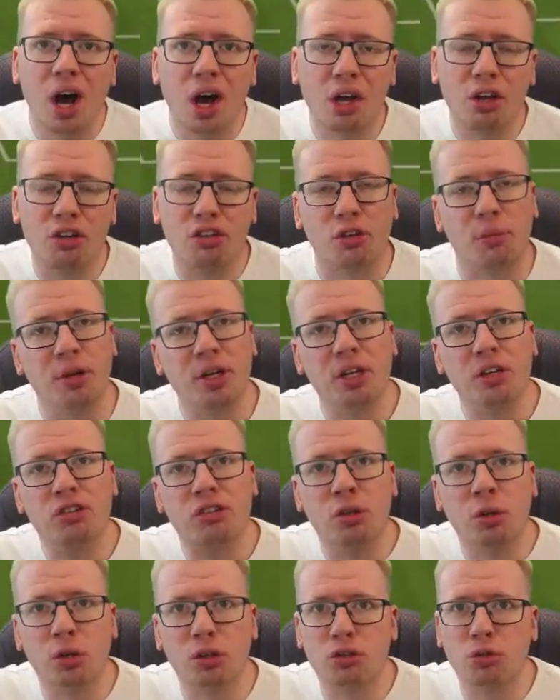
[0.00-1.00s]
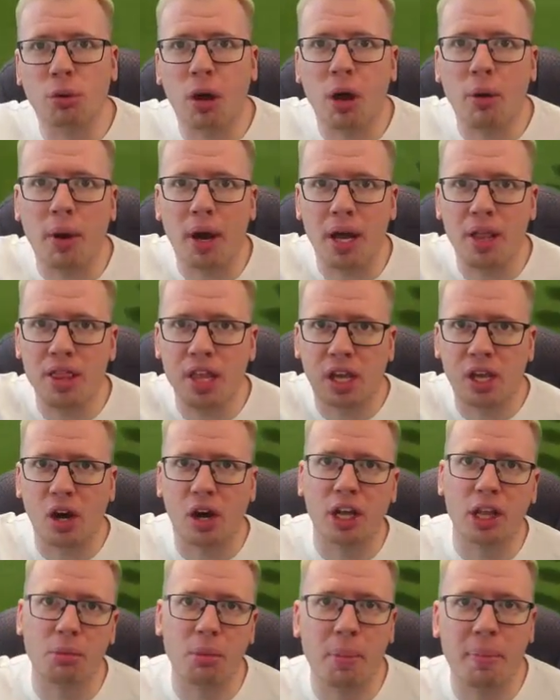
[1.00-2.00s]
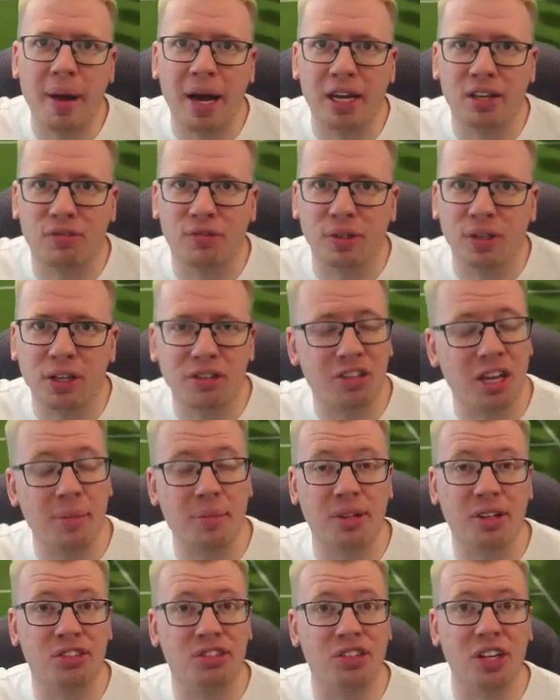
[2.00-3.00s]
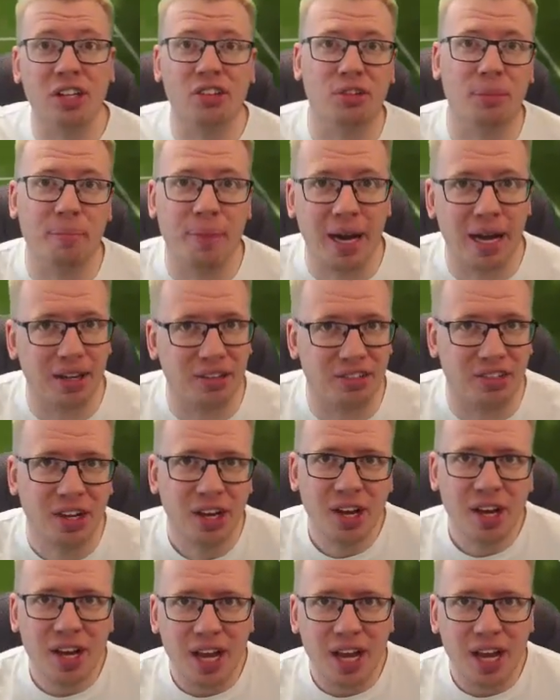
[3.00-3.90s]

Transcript: I also want to use Courtois and the guy that we packed from the team of the season packs